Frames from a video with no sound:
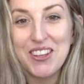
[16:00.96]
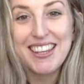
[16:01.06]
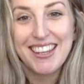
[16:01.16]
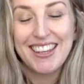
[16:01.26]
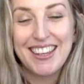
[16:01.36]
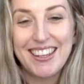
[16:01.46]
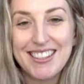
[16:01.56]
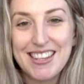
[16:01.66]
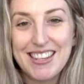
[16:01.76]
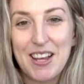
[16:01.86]

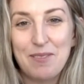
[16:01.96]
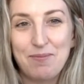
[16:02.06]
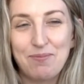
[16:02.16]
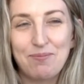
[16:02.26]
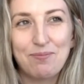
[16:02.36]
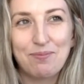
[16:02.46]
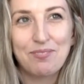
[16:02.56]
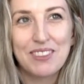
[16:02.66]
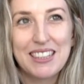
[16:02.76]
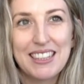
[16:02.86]
it's,
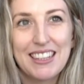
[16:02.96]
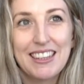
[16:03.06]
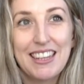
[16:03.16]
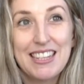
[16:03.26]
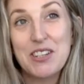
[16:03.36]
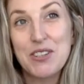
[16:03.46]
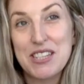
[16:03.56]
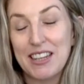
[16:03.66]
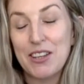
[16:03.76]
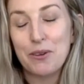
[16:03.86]
that's
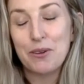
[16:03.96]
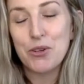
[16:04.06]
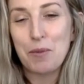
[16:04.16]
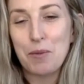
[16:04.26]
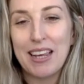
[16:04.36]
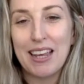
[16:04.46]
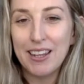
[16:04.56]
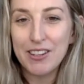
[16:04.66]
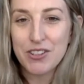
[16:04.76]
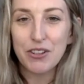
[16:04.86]
interesting that you were talking about getting
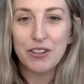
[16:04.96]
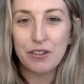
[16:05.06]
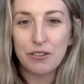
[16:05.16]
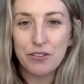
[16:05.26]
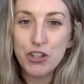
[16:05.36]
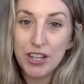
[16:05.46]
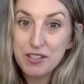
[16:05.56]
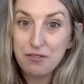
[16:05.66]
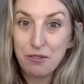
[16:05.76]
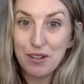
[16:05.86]
into your
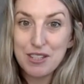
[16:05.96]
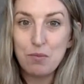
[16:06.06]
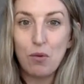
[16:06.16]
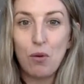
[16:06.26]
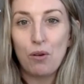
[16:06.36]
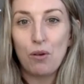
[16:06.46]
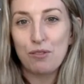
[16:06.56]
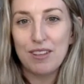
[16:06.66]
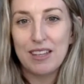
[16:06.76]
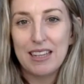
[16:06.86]
chest voice more
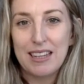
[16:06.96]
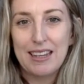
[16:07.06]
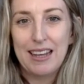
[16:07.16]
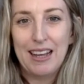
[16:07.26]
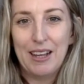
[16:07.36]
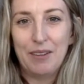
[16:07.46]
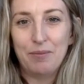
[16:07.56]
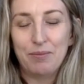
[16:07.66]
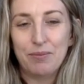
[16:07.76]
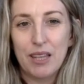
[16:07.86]
in
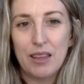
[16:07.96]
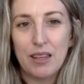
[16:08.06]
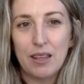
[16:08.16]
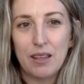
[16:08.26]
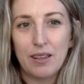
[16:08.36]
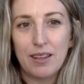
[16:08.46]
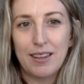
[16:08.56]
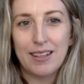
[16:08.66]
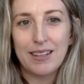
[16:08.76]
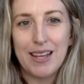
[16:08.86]

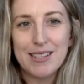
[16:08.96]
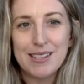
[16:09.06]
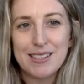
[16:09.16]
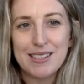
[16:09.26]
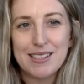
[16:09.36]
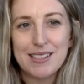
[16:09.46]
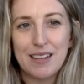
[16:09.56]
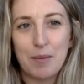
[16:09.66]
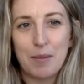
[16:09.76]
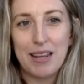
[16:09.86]
the classes.
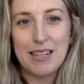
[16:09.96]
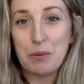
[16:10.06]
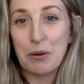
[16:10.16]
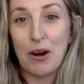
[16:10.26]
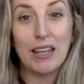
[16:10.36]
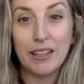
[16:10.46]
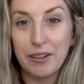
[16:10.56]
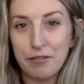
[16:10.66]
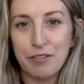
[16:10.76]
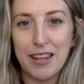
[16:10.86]
I mean, that's where I live,
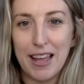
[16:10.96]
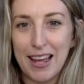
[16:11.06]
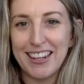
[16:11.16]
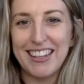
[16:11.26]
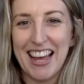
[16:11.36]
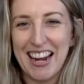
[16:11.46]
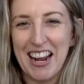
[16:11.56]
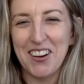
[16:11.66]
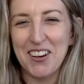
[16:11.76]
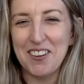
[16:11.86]
in that
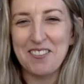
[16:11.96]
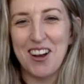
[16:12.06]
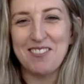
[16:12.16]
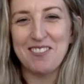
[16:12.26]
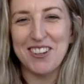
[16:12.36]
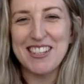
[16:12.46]
area of my voice.